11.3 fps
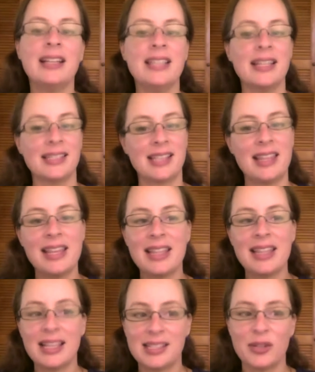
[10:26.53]
Yes, I think
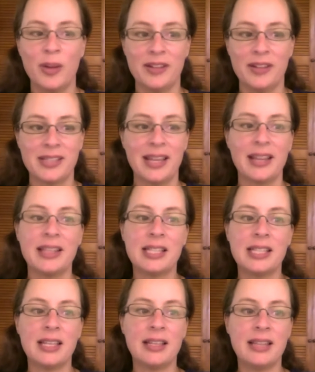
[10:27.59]
that's a good way of saying
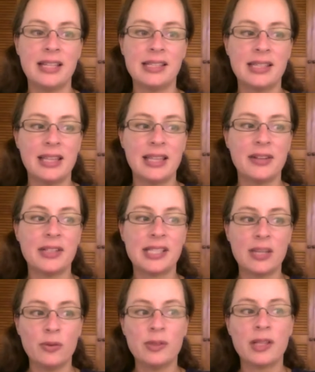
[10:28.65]
it. There are
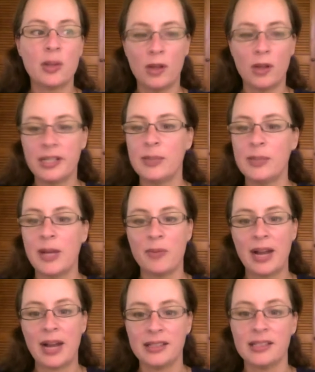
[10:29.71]
skills and qualities we can
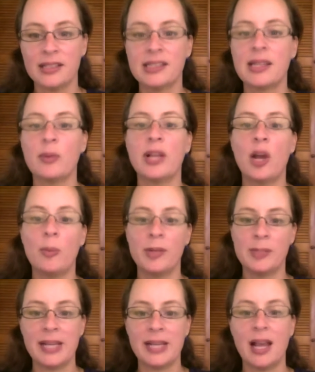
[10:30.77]
practice that will help us
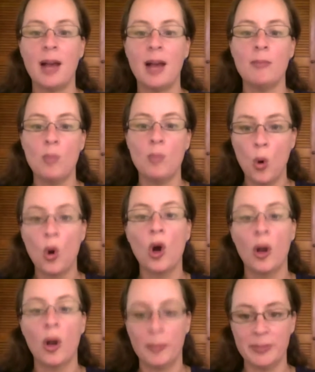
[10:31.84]
become more
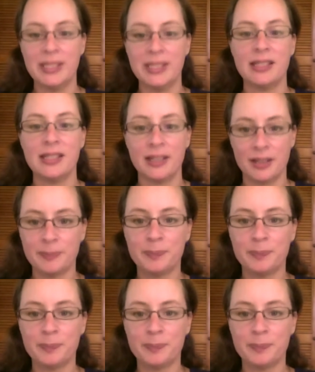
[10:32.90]
optimistic.